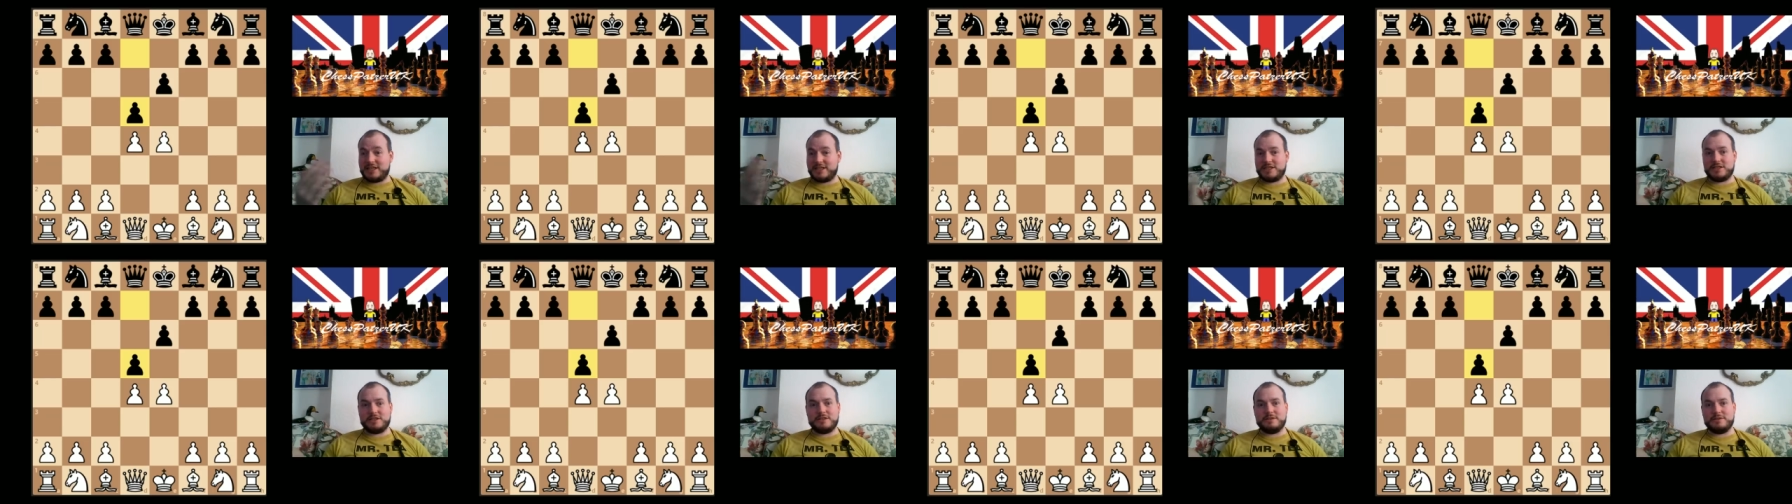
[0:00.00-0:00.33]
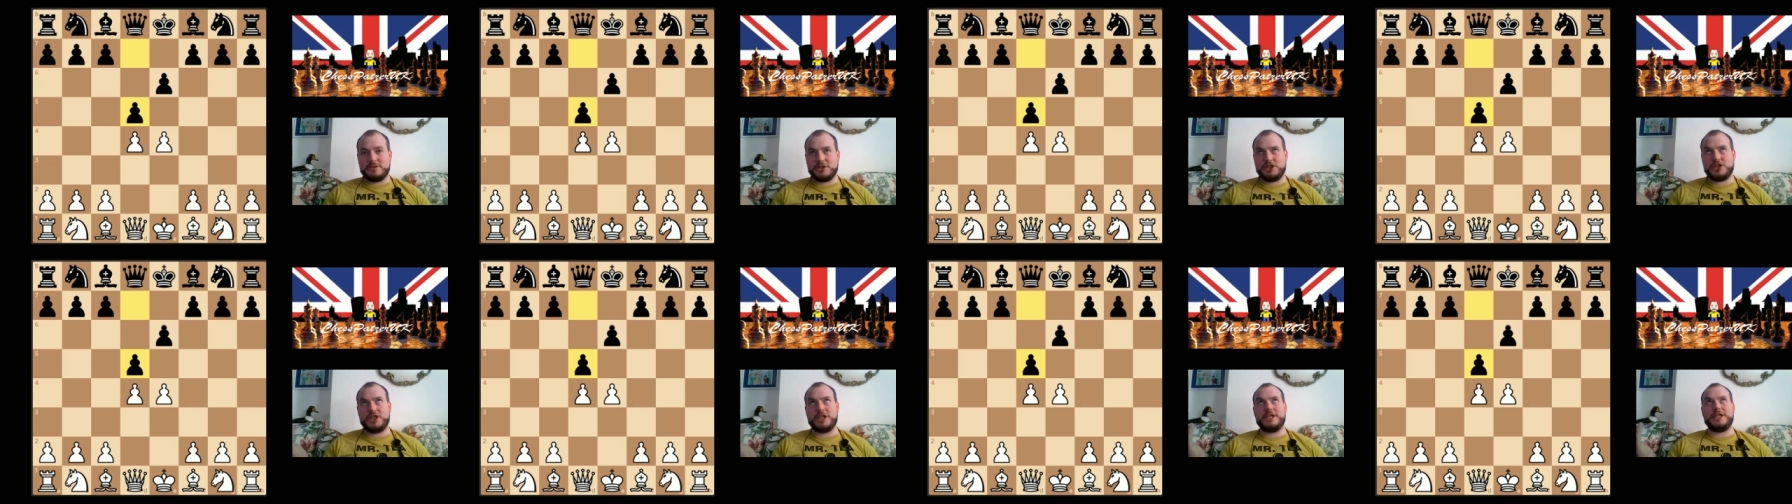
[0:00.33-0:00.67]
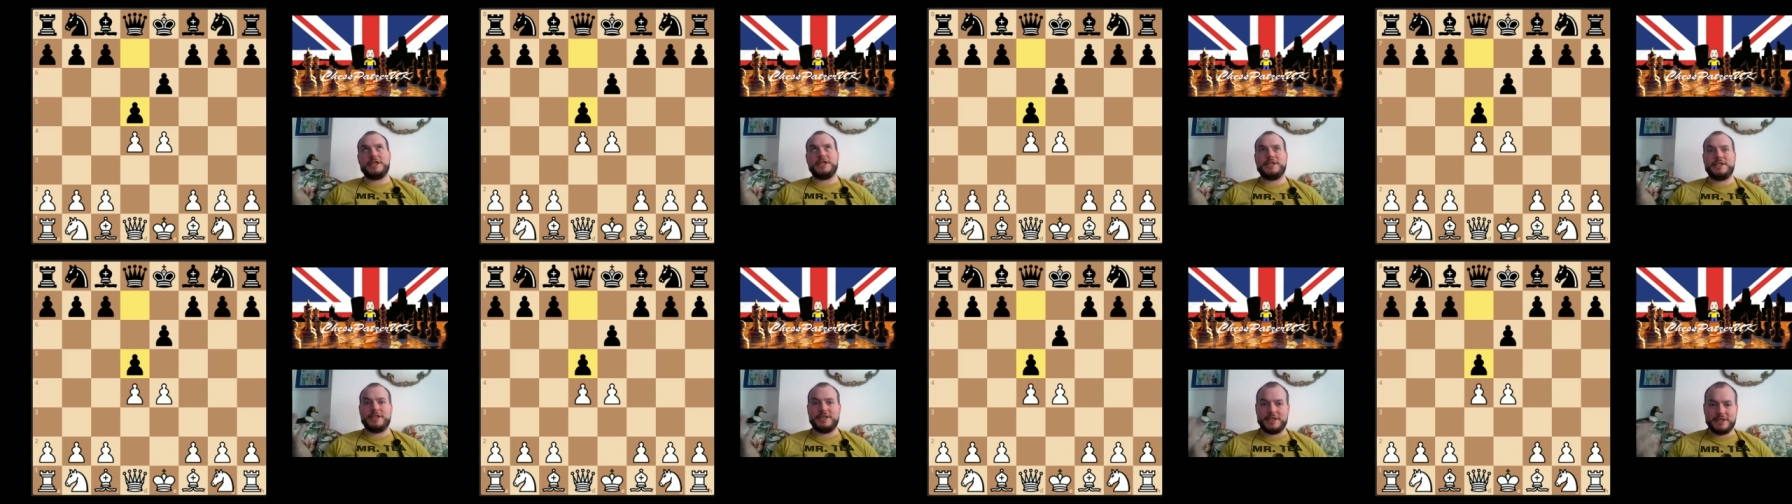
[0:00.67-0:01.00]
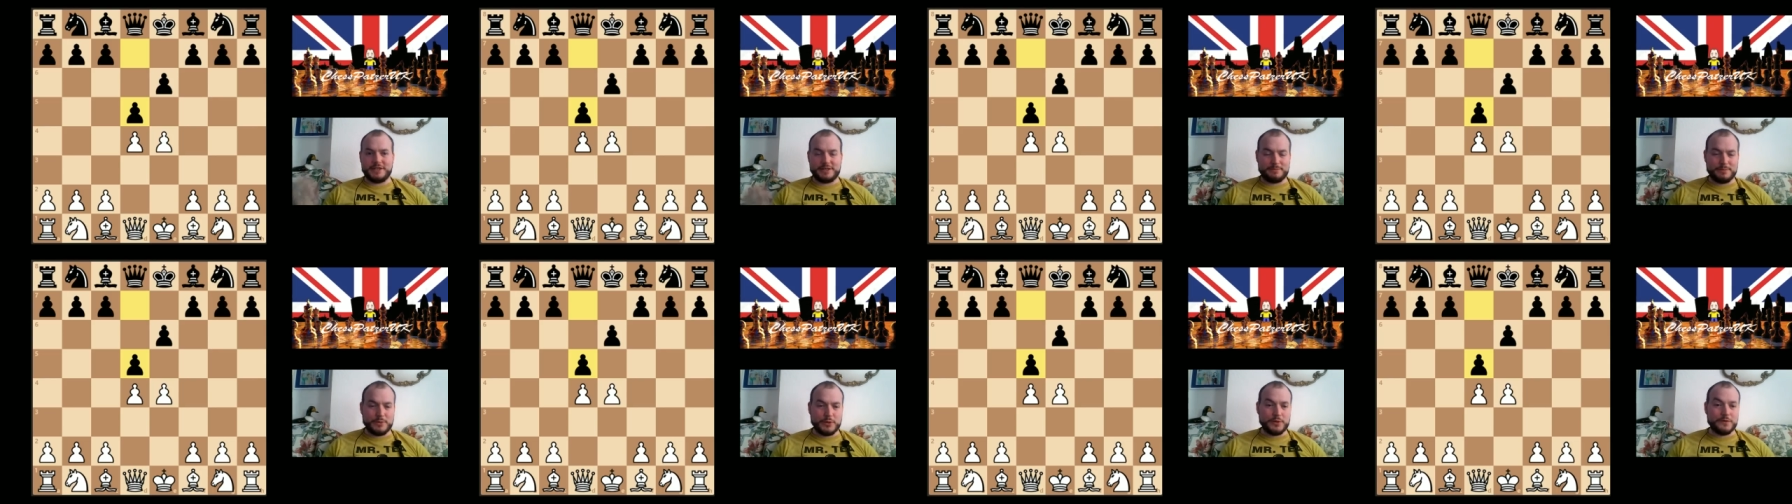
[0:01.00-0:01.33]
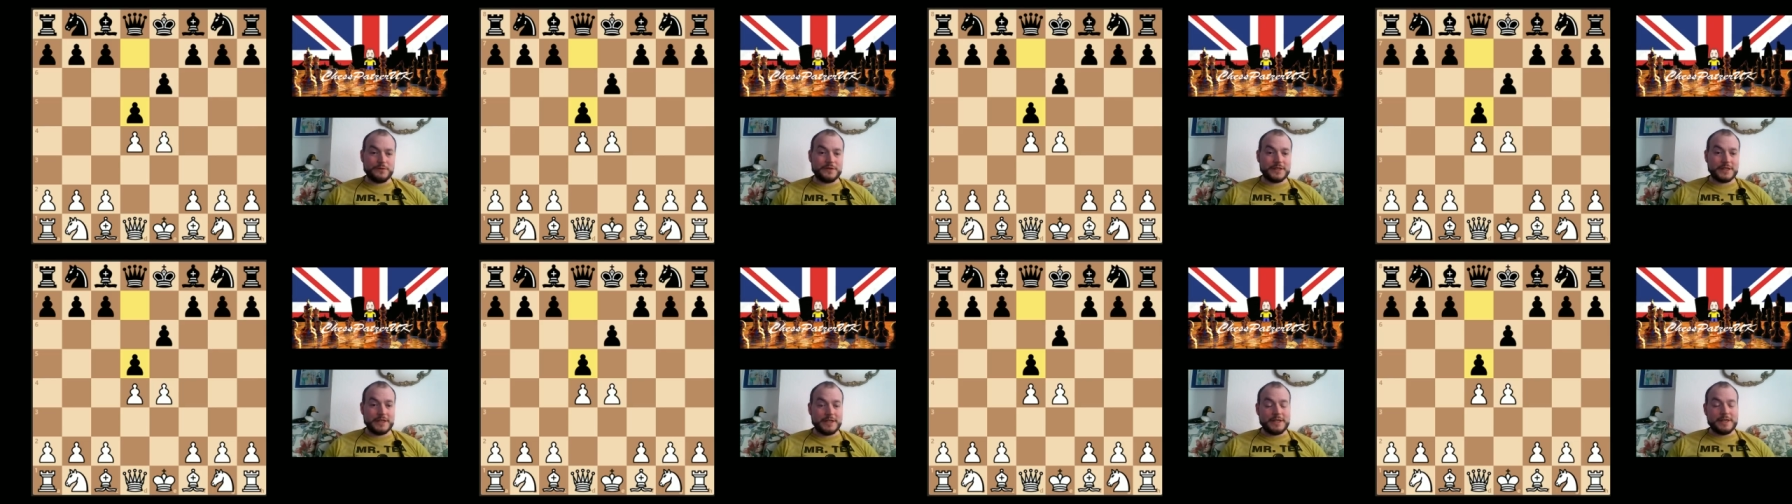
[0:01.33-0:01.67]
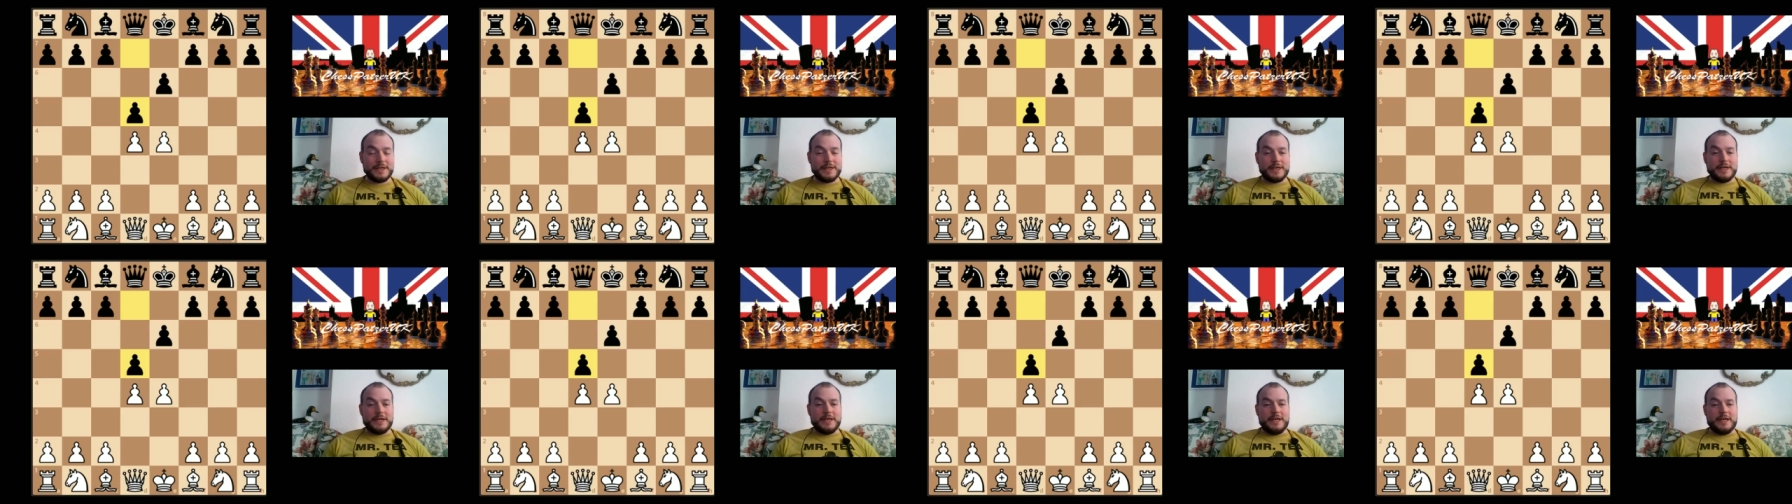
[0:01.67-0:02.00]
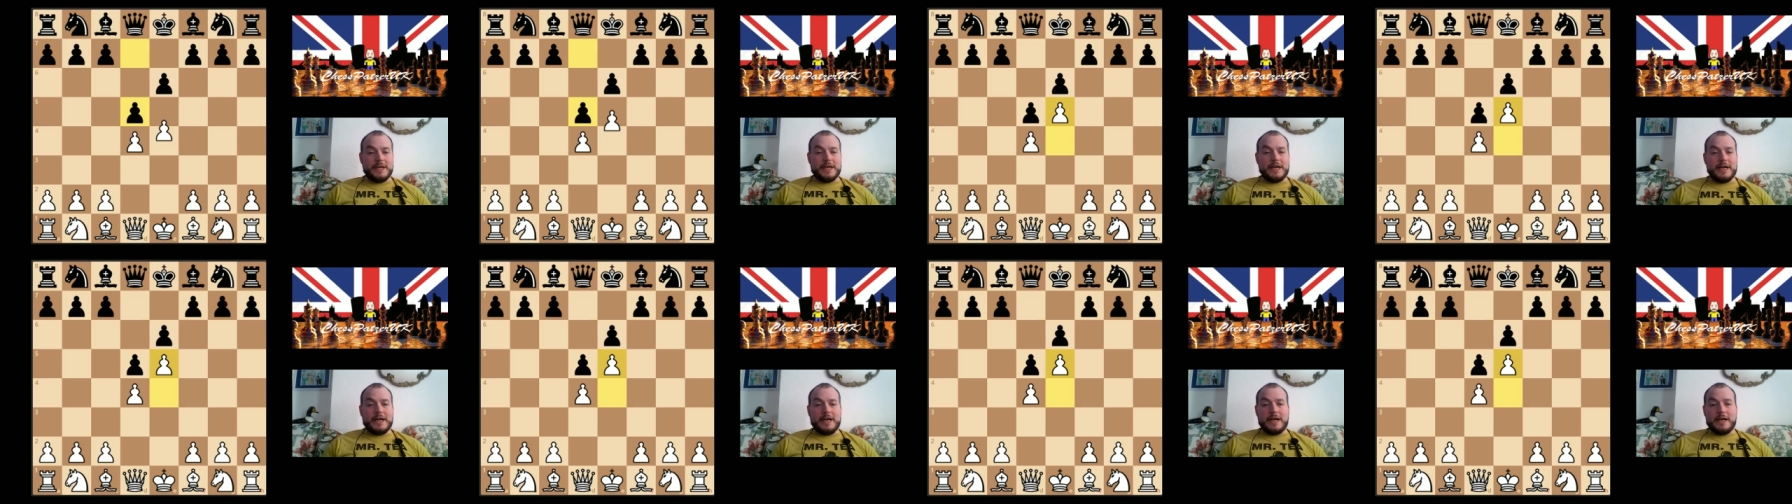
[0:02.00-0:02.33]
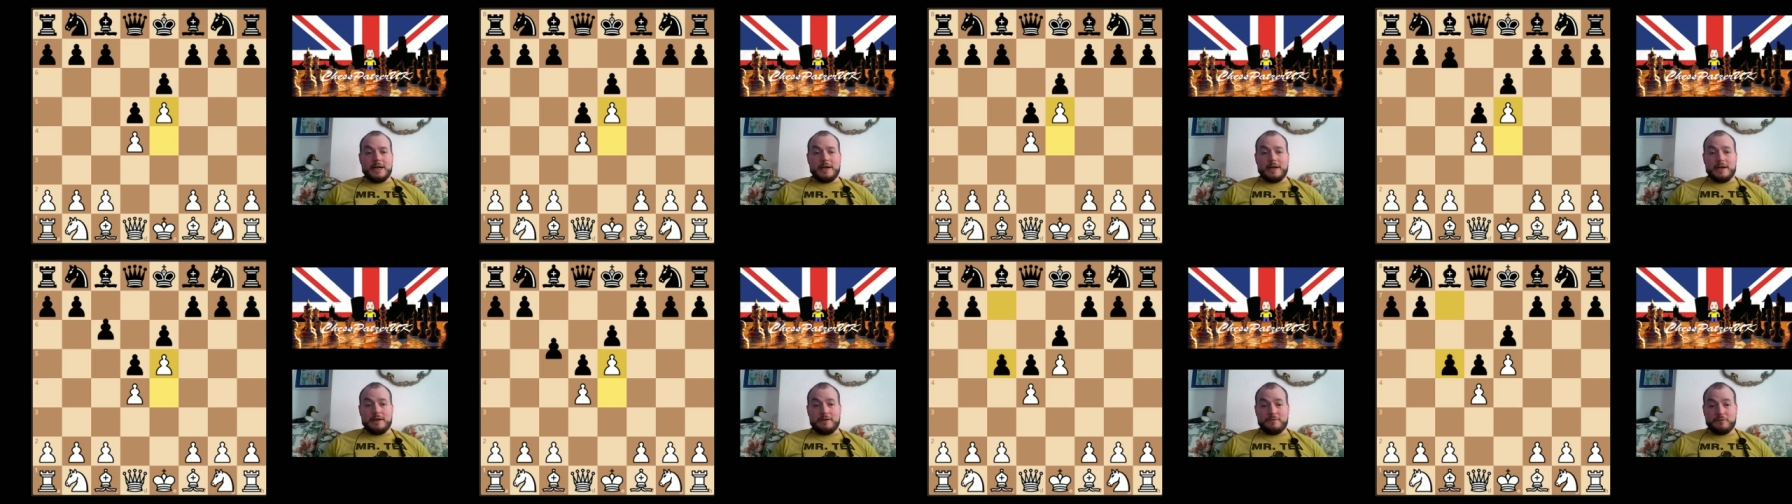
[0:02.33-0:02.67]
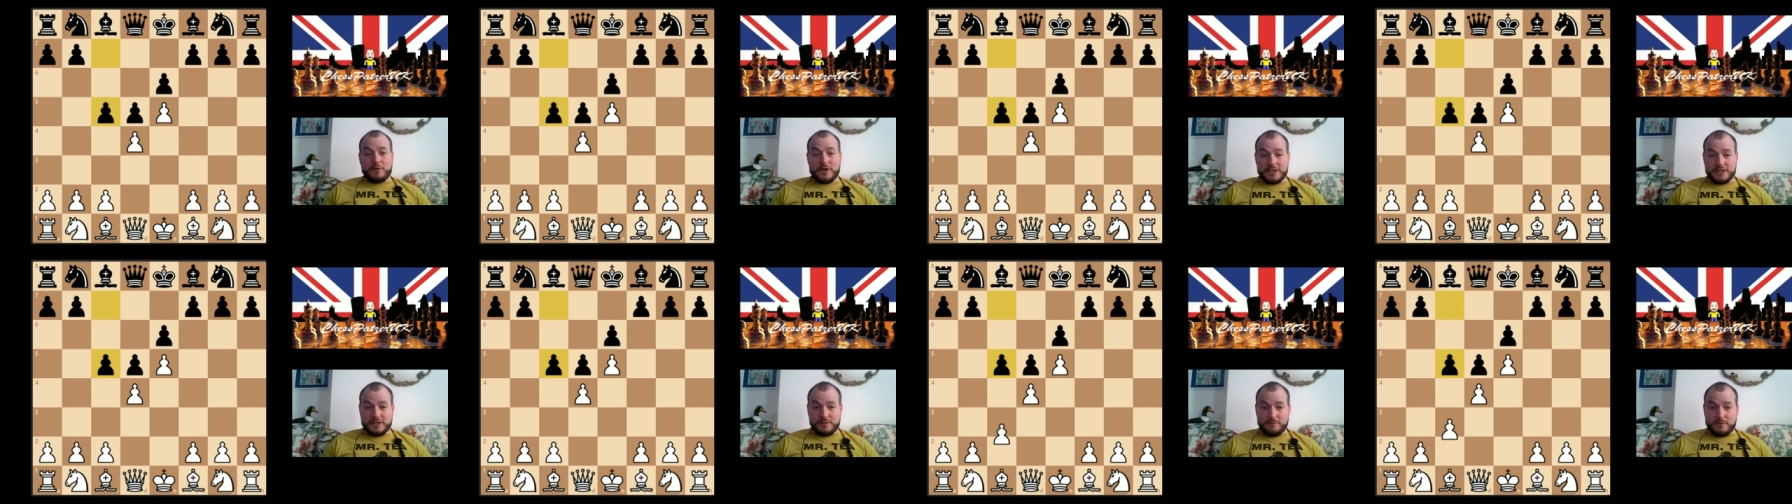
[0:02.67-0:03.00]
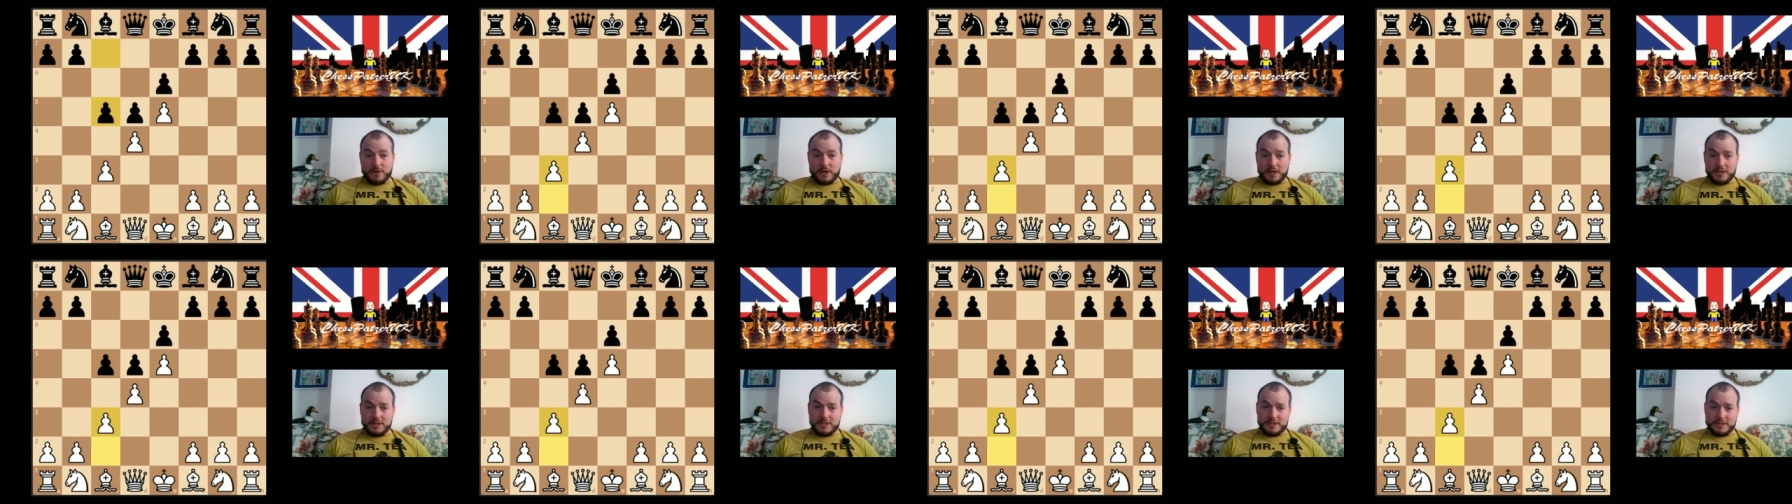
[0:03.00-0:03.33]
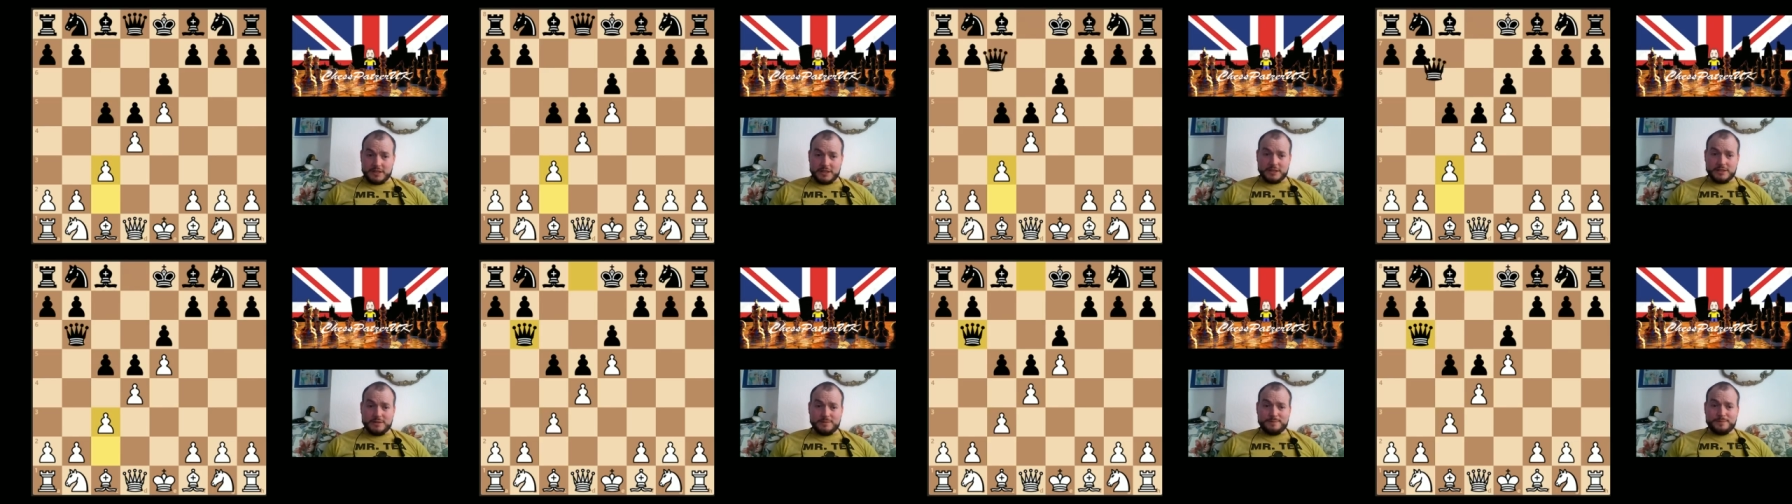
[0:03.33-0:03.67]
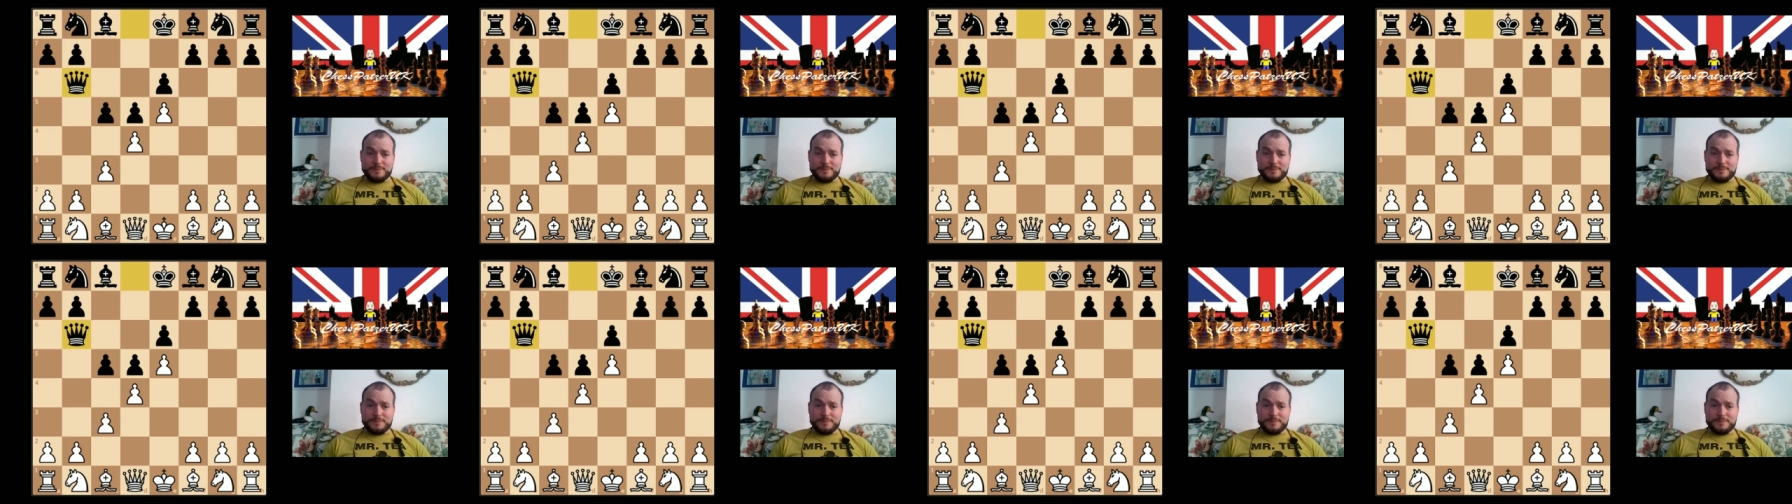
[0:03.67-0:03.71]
/ genius moves. French advance.